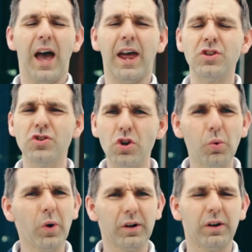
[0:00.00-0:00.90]
And
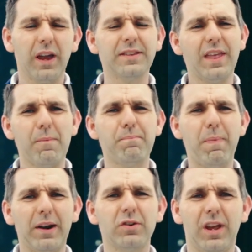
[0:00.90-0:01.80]
nowhere is that
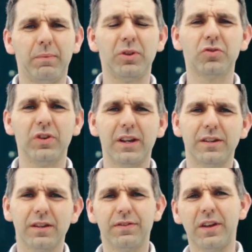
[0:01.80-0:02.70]
better demonstrated
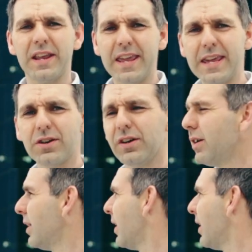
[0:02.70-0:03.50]
than here